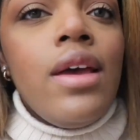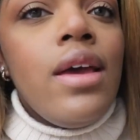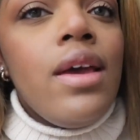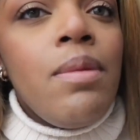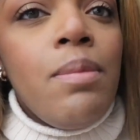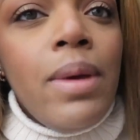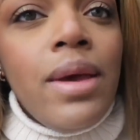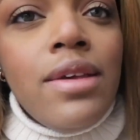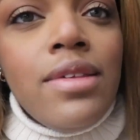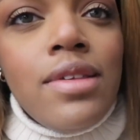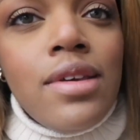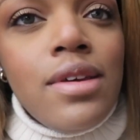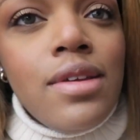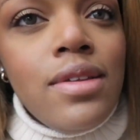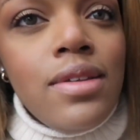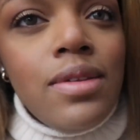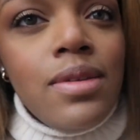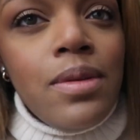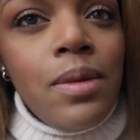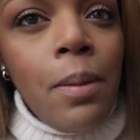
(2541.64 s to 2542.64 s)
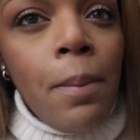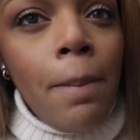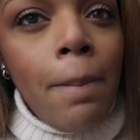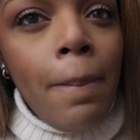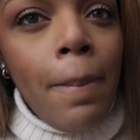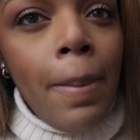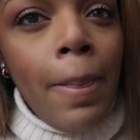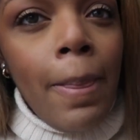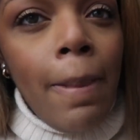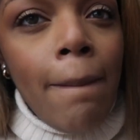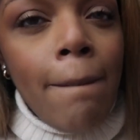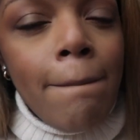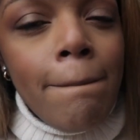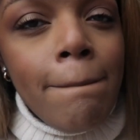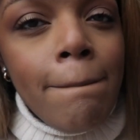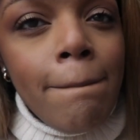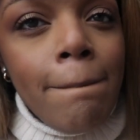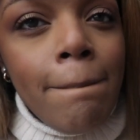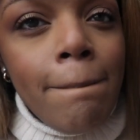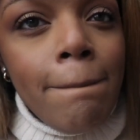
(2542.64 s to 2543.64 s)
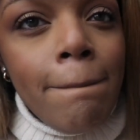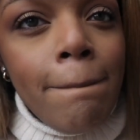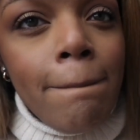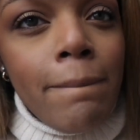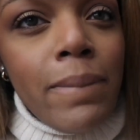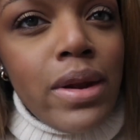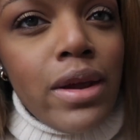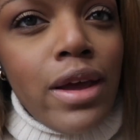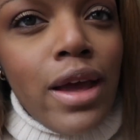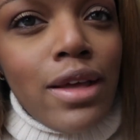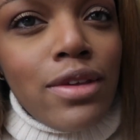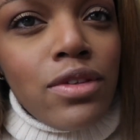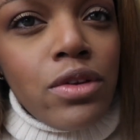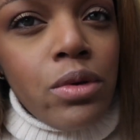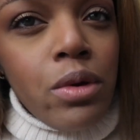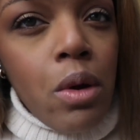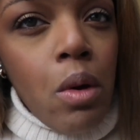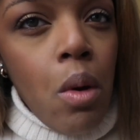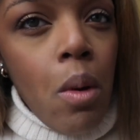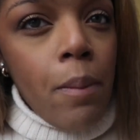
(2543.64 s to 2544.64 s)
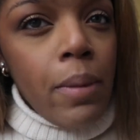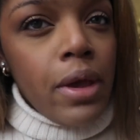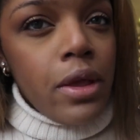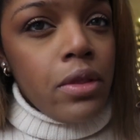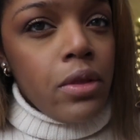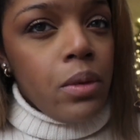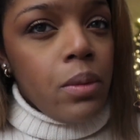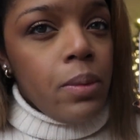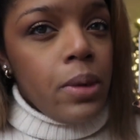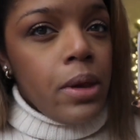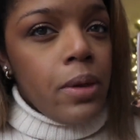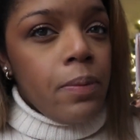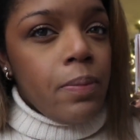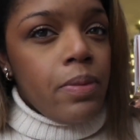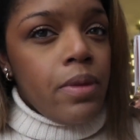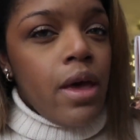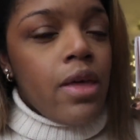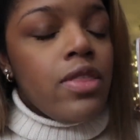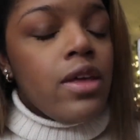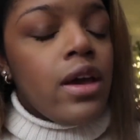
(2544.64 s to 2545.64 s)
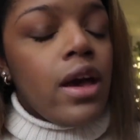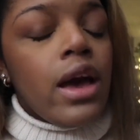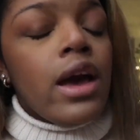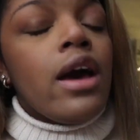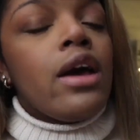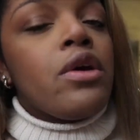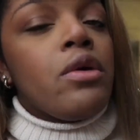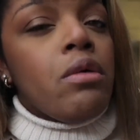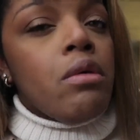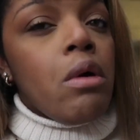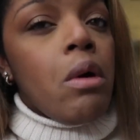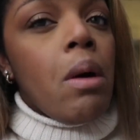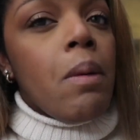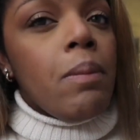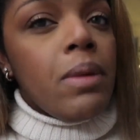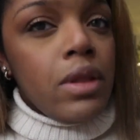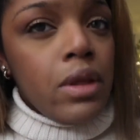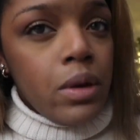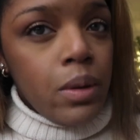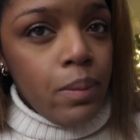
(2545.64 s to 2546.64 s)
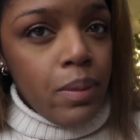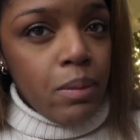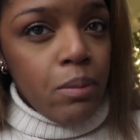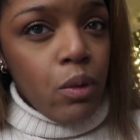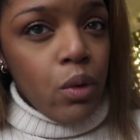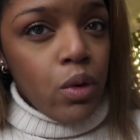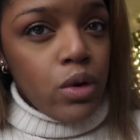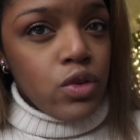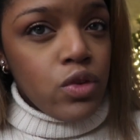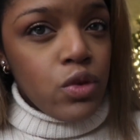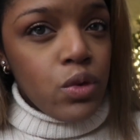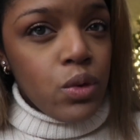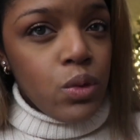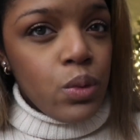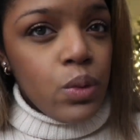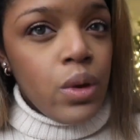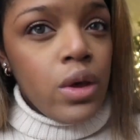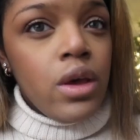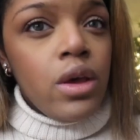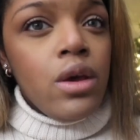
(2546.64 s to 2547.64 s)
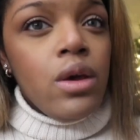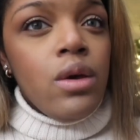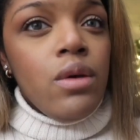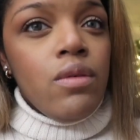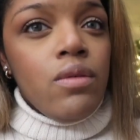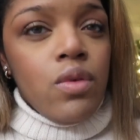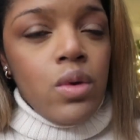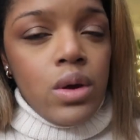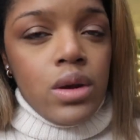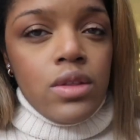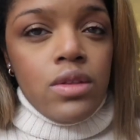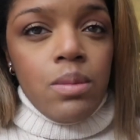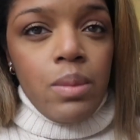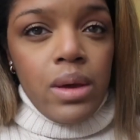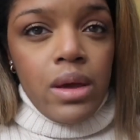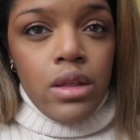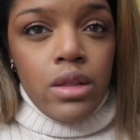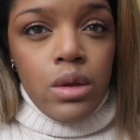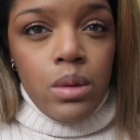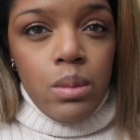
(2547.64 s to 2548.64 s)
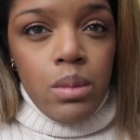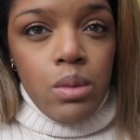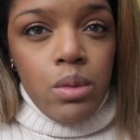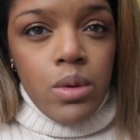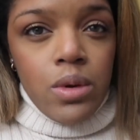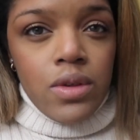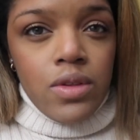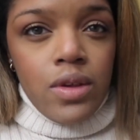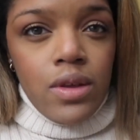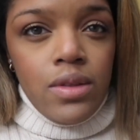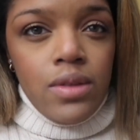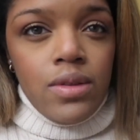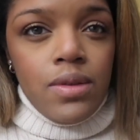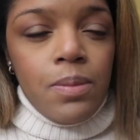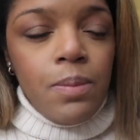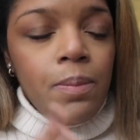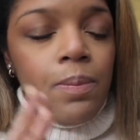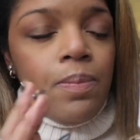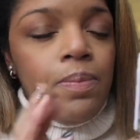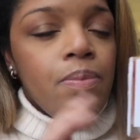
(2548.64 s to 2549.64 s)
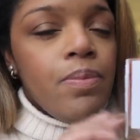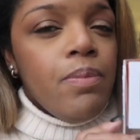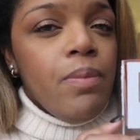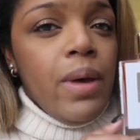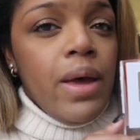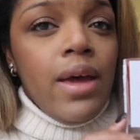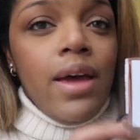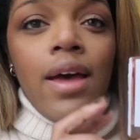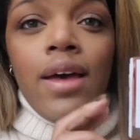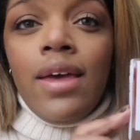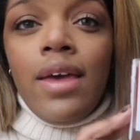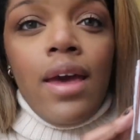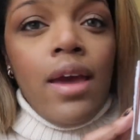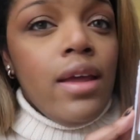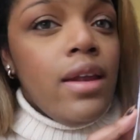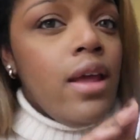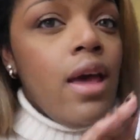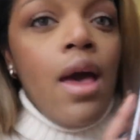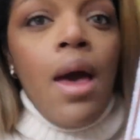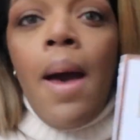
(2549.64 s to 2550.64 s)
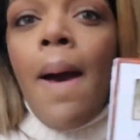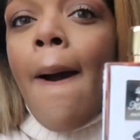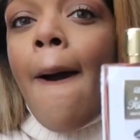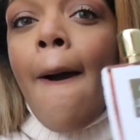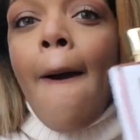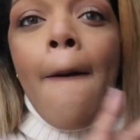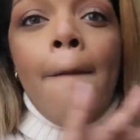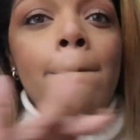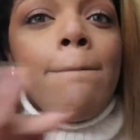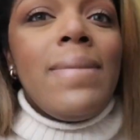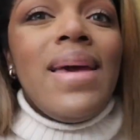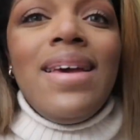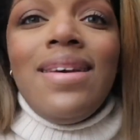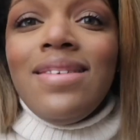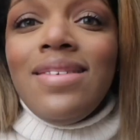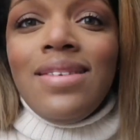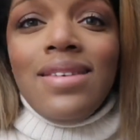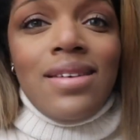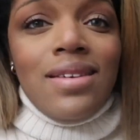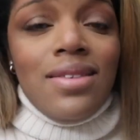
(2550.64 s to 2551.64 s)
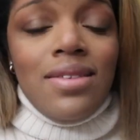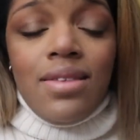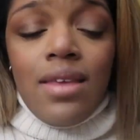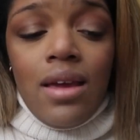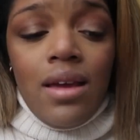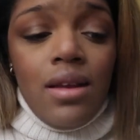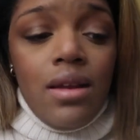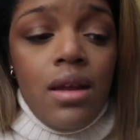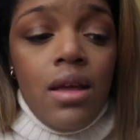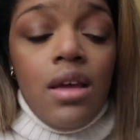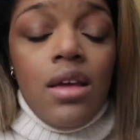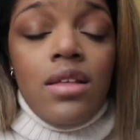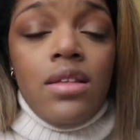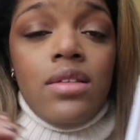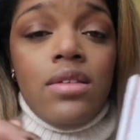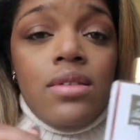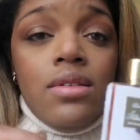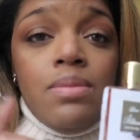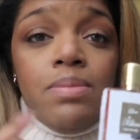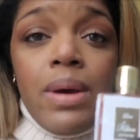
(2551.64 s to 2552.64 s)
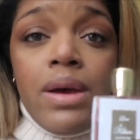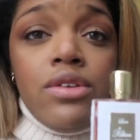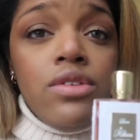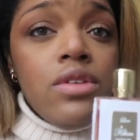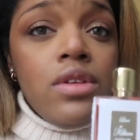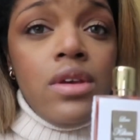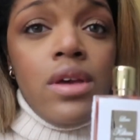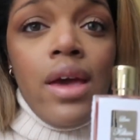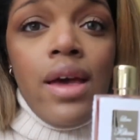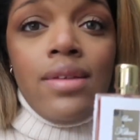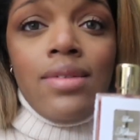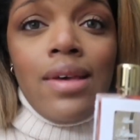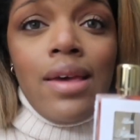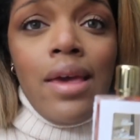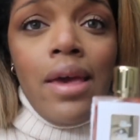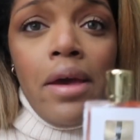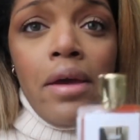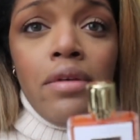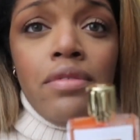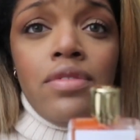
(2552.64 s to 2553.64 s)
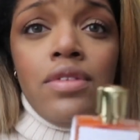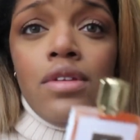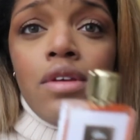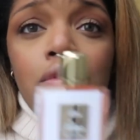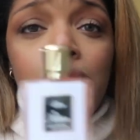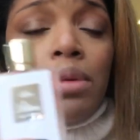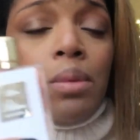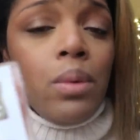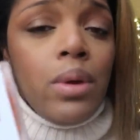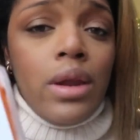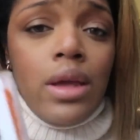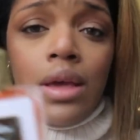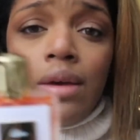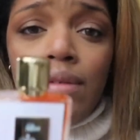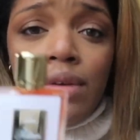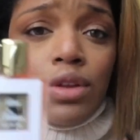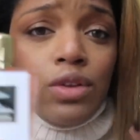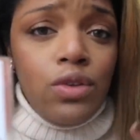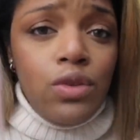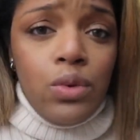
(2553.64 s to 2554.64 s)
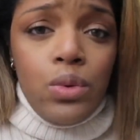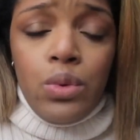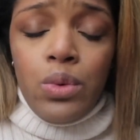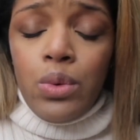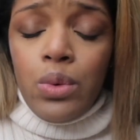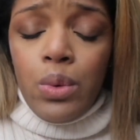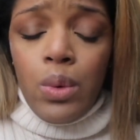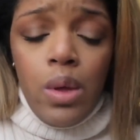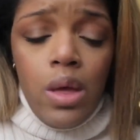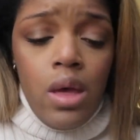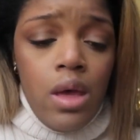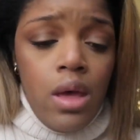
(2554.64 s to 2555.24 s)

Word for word: it makes sense, but it has to grow on me a little bit. I think I gotta grow up a little bit more too for it to make a little bit more sense. But again, amazing scent, especially as a gift if you want to give it to